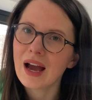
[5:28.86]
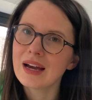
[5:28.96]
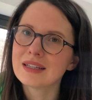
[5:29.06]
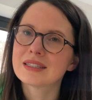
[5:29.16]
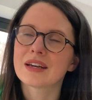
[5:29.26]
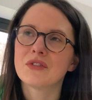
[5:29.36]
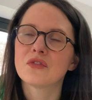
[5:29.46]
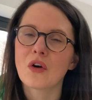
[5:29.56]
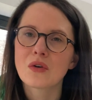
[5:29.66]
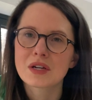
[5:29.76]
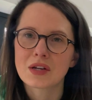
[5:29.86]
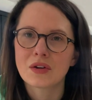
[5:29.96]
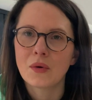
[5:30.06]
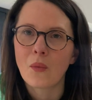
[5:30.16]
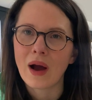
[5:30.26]
And if you focus on
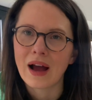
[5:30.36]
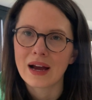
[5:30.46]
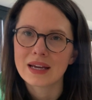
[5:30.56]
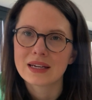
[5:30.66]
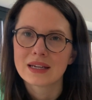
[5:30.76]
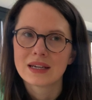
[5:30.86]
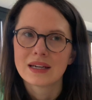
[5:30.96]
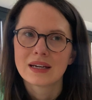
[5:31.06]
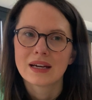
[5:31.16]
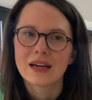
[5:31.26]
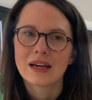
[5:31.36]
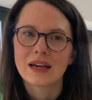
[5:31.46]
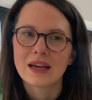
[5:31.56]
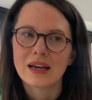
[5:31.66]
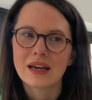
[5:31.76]
your why,
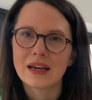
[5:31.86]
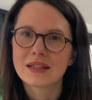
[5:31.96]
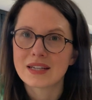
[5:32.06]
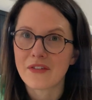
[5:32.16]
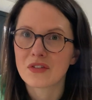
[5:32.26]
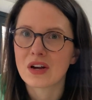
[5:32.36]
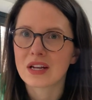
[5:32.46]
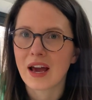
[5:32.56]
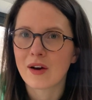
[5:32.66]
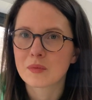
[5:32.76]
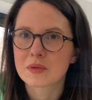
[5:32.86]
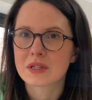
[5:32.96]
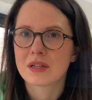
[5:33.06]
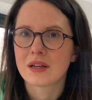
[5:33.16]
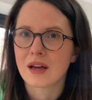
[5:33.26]
it definitely
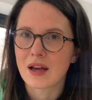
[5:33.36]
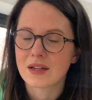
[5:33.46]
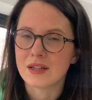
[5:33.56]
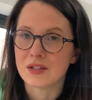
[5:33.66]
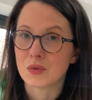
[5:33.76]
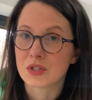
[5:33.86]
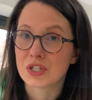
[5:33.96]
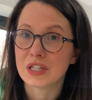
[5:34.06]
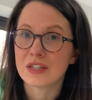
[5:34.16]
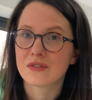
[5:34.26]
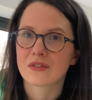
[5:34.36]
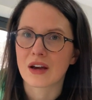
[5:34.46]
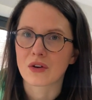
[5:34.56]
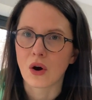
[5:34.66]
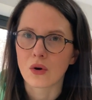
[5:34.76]
helps you to achieve
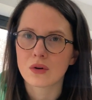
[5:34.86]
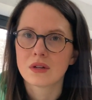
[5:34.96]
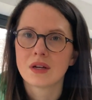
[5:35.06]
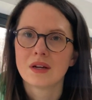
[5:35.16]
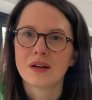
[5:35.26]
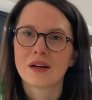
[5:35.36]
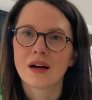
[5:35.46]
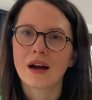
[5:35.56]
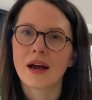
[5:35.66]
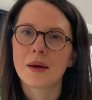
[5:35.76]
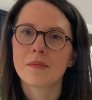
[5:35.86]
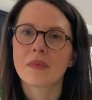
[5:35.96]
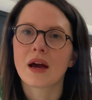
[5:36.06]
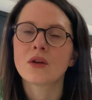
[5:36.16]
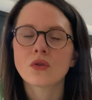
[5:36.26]
that goal.
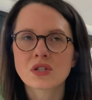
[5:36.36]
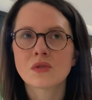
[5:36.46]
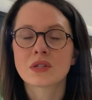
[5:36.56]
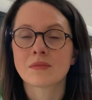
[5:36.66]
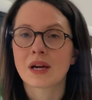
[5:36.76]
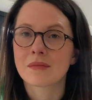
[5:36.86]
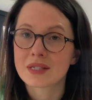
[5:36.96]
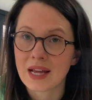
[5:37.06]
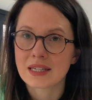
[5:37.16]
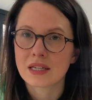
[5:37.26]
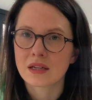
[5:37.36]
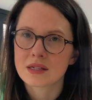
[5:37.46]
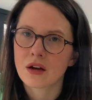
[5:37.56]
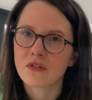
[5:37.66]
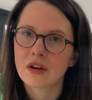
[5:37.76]
And also sometimes setting
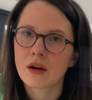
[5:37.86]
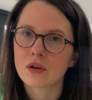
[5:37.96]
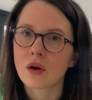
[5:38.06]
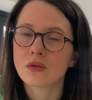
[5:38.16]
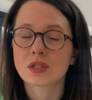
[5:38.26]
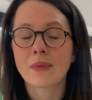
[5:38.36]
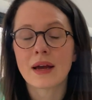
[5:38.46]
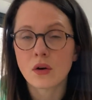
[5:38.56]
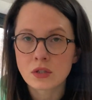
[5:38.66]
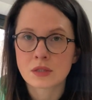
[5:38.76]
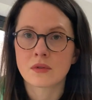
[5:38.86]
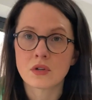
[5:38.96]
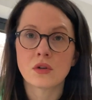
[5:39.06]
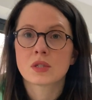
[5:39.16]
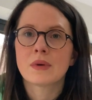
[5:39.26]
yourself a little goal. So
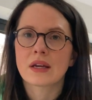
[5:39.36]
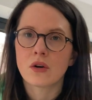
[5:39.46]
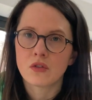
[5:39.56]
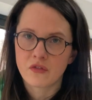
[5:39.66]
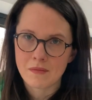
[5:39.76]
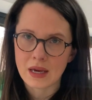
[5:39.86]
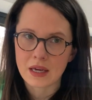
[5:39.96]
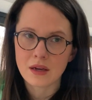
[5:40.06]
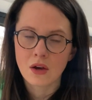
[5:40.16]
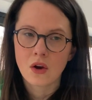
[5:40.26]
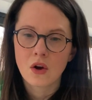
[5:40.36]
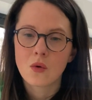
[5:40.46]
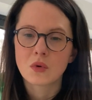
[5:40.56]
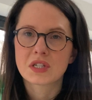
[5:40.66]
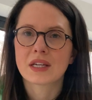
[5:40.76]
the ultimate goal for me
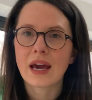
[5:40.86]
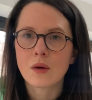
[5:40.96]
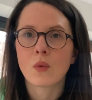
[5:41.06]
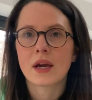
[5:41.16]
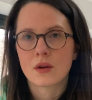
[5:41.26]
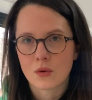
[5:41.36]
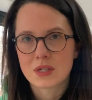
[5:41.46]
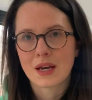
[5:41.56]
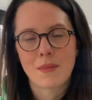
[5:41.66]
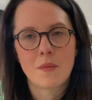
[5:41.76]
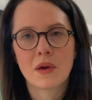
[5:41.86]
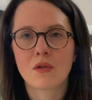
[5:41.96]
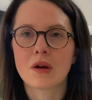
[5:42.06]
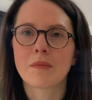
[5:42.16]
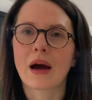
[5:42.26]
was to gain weight in order to get my
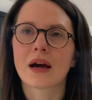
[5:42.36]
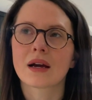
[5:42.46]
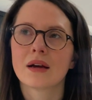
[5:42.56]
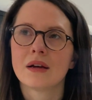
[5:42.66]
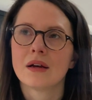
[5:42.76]
period back.